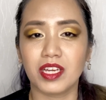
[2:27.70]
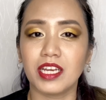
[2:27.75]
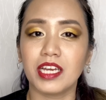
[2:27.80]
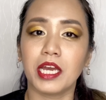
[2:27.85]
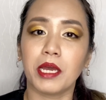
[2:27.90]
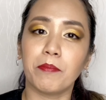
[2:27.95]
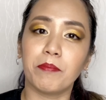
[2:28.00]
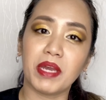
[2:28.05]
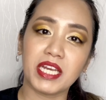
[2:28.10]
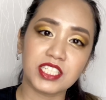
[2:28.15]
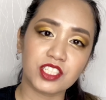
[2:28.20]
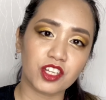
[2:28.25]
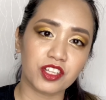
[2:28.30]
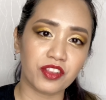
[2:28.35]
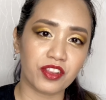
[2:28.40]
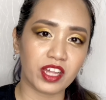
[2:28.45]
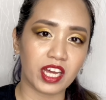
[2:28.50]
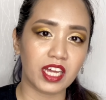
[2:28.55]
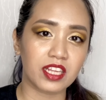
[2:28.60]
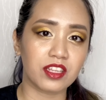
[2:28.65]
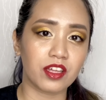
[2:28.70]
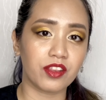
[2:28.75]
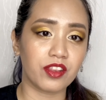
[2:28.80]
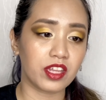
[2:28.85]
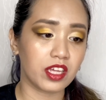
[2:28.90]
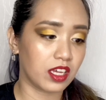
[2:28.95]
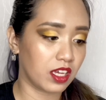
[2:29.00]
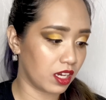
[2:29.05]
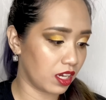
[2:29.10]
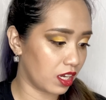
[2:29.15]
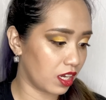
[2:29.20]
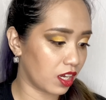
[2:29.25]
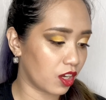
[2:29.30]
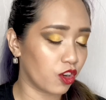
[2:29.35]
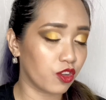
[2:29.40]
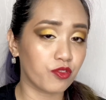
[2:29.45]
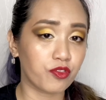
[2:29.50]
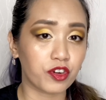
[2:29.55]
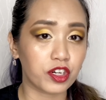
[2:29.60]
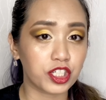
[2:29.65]
Based on that, the
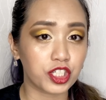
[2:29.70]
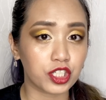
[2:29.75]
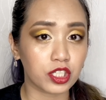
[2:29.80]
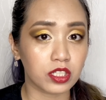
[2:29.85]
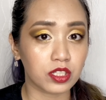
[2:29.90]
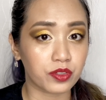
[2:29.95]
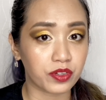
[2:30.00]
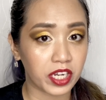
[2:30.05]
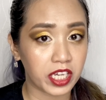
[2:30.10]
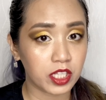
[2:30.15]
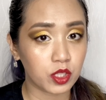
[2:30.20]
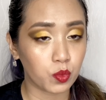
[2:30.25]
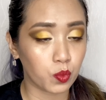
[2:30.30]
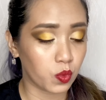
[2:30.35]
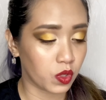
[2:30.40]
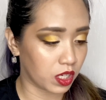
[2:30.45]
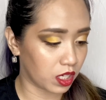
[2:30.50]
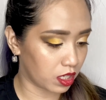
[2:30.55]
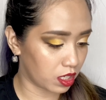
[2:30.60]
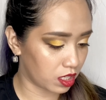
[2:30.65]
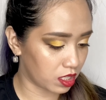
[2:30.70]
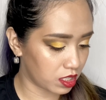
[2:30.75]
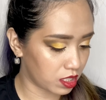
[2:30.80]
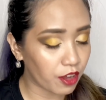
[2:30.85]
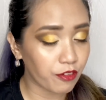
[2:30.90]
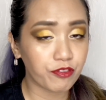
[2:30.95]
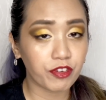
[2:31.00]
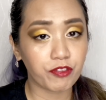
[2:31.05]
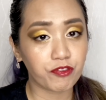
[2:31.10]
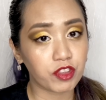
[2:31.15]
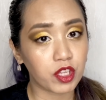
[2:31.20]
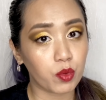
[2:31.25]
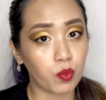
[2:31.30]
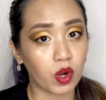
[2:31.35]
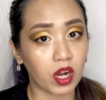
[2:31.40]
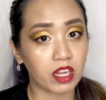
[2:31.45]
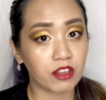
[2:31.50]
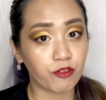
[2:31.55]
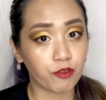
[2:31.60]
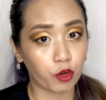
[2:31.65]
conversion rate was
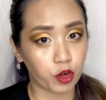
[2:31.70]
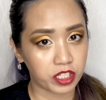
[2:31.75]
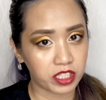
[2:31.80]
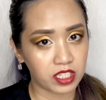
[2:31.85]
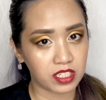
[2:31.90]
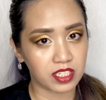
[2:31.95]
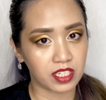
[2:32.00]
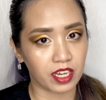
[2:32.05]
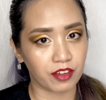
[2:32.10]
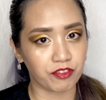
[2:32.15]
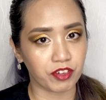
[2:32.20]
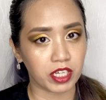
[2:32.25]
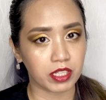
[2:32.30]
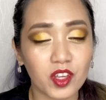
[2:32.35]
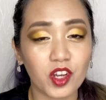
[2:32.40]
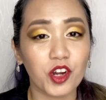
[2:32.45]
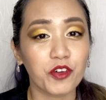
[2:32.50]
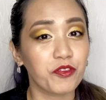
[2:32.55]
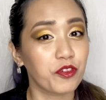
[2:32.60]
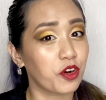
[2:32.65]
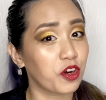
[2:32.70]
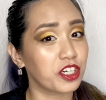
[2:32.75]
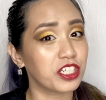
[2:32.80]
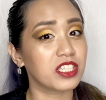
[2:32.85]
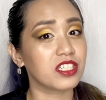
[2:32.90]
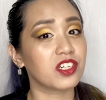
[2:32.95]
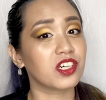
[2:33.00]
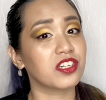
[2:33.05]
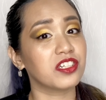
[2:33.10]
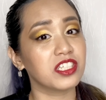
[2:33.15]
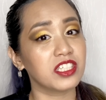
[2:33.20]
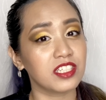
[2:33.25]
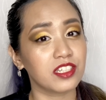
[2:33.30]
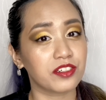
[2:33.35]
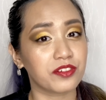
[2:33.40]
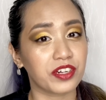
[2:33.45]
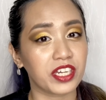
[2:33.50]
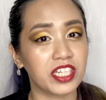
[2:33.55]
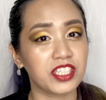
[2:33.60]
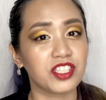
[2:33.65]
51.47. Of course, currency
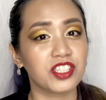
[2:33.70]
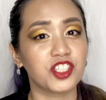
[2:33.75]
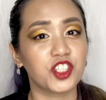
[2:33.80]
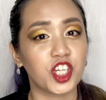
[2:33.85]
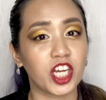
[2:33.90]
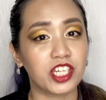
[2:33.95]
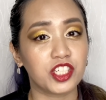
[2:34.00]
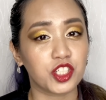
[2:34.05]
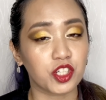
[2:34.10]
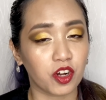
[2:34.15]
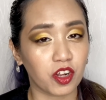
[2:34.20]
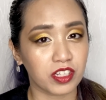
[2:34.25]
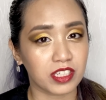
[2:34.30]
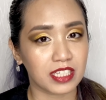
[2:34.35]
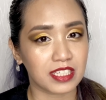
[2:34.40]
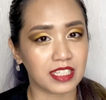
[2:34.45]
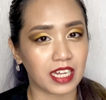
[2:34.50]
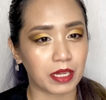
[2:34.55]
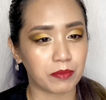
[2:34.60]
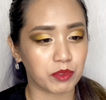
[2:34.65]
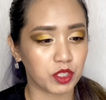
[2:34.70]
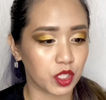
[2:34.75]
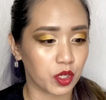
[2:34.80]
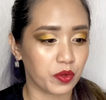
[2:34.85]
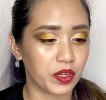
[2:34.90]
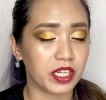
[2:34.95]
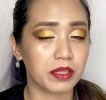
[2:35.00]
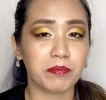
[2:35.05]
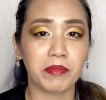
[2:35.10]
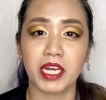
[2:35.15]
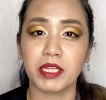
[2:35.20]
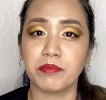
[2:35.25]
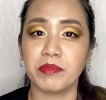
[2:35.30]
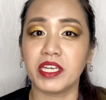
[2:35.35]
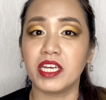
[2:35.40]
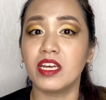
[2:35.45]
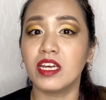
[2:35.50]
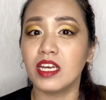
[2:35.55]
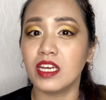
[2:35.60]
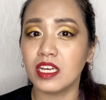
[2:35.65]
rates change all the time, so it might be
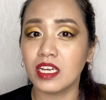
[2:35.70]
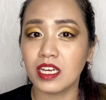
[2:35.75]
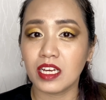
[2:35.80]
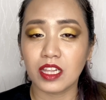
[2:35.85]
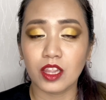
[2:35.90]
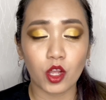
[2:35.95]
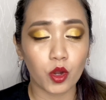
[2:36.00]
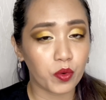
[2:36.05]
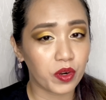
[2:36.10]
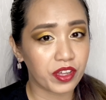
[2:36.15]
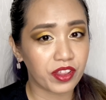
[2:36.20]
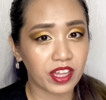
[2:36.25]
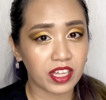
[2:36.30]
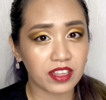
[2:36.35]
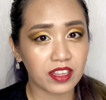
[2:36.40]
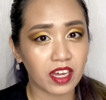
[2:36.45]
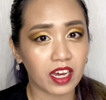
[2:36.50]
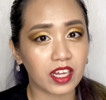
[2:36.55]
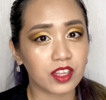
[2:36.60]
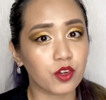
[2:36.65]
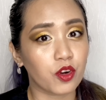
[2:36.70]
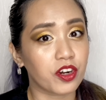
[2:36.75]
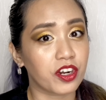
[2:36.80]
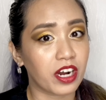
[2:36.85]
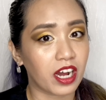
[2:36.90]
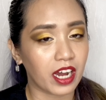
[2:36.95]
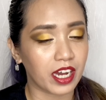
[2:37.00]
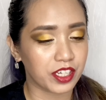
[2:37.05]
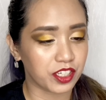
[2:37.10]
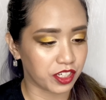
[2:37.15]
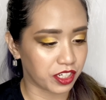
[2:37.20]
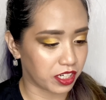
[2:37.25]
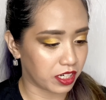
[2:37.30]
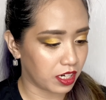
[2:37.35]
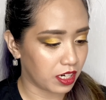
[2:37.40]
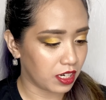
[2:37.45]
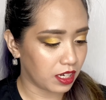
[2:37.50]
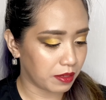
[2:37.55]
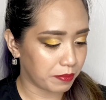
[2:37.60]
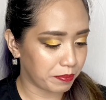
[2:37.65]
lower than that or higher.
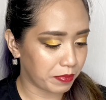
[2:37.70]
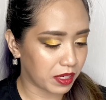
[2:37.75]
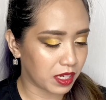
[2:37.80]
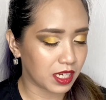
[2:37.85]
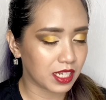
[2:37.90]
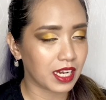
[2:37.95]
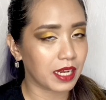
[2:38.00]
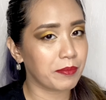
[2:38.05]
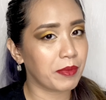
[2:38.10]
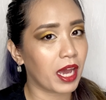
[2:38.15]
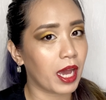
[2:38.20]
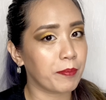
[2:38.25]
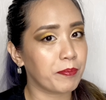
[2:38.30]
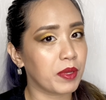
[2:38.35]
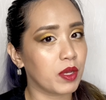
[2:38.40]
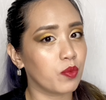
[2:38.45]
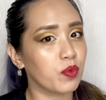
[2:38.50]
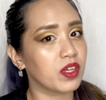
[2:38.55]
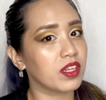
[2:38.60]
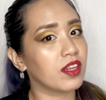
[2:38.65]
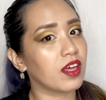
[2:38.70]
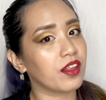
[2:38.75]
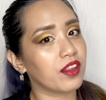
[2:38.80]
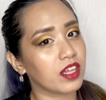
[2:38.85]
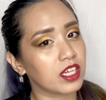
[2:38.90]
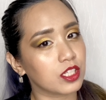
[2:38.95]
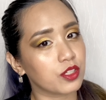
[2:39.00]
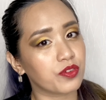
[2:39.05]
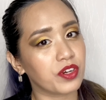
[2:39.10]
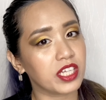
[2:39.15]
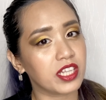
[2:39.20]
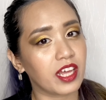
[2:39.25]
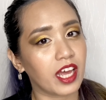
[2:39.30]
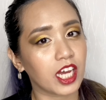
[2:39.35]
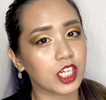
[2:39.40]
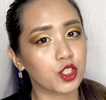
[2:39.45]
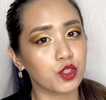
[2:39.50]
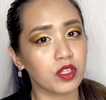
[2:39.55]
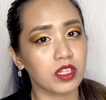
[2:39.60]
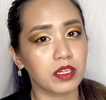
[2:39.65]
But I'm happy with that rate
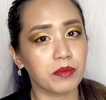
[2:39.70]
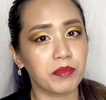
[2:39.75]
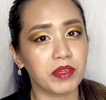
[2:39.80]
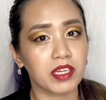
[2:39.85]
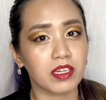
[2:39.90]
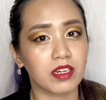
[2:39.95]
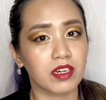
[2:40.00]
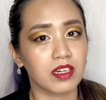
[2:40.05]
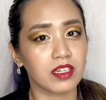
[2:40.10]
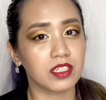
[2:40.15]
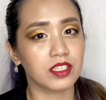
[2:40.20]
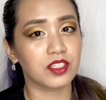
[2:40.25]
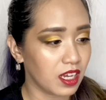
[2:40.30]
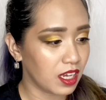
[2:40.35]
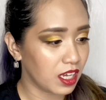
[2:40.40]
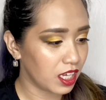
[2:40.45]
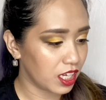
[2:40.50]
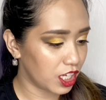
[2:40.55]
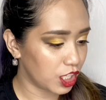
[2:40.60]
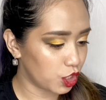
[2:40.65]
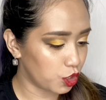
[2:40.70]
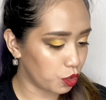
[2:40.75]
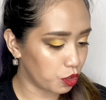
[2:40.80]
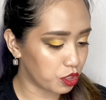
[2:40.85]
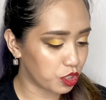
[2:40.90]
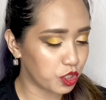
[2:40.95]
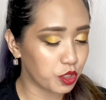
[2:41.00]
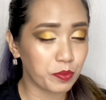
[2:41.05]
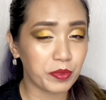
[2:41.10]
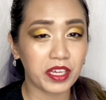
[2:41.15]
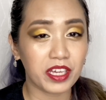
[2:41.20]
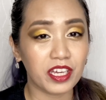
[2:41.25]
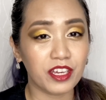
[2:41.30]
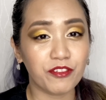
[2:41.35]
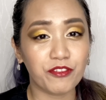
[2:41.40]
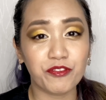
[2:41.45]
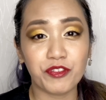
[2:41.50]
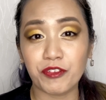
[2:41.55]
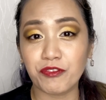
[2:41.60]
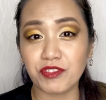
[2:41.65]
actually because it used to be
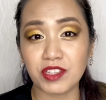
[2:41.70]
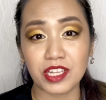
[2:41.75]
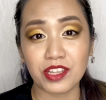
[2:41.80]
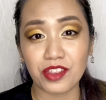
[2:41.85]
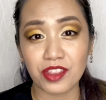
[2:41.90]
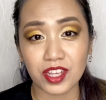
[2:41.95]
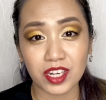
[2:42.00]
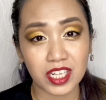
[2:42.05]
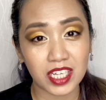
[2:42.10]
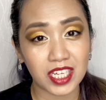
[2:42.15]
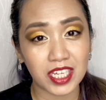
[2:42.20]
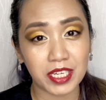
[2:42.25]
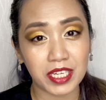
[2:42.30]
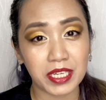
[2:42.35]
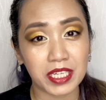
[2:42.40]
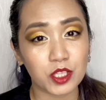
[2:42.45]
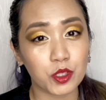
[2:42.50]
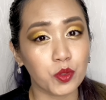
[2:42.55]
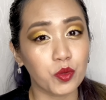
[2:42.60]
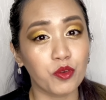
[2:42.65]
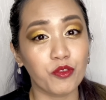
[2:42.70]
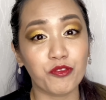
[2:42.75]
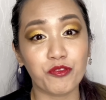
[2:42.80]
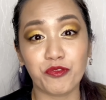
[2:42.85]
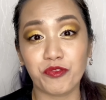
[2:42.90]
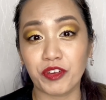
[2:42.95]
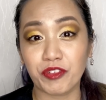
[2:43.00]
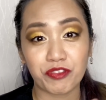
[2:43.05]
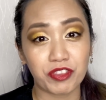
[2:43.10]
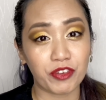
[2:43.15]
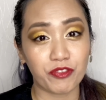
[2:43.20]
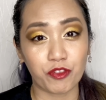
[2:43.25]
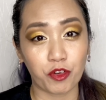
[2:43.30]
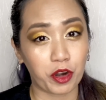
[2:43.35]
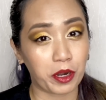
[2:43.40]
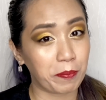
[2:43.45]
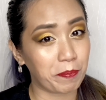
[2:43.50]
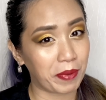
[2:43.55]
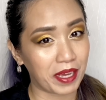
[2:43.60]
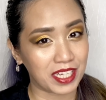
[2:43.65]
53 to 54
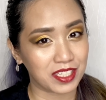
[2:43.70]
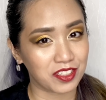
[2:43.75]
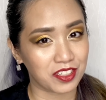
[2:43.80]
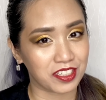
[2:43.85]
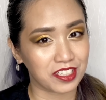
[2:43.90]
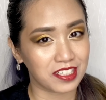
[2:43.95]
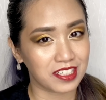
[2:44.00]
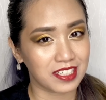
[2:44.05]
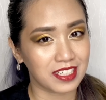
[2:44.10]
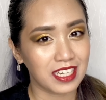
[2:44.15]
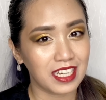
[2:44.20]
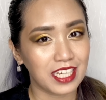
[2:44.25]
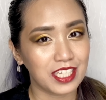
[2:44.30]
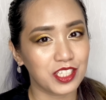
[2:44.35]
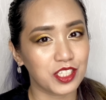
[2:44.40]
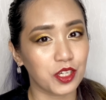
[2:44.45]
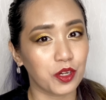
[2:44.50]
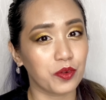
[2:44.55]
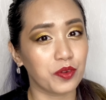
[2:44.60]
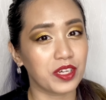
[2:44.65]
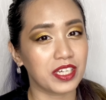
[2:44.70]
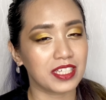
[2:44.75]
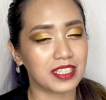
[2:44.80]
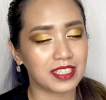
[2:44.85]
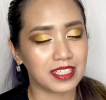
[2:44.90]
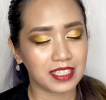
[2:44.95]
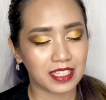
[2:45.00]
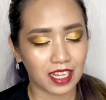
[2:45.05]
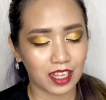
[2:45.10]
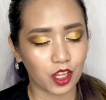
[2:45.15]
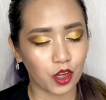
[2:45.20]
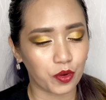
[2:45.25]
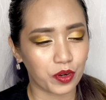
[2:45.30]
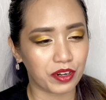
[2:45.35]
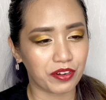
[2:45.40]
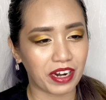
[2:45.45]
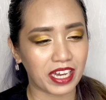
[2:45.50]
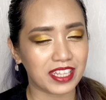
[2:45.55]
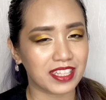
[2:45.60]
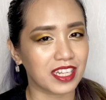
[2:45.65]
pesos. So it's lower
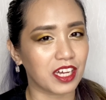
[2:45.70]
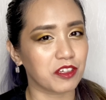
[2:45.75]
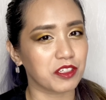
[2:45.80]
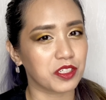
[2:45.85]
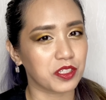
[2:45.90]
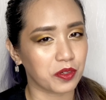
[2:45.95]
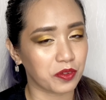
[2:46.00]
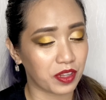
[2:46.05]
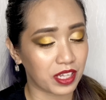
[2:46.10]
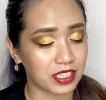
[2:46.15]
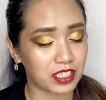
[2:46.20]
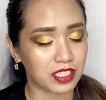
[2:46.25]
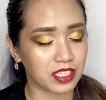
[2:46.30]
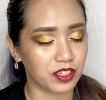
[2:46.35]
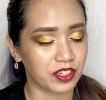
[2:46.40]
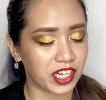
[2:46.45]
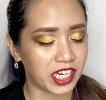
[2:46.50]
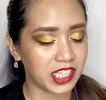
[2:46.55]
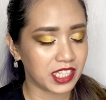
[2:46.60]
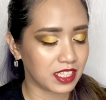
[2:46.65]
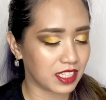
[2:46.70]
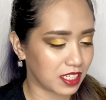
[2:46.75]
right now, so that's great.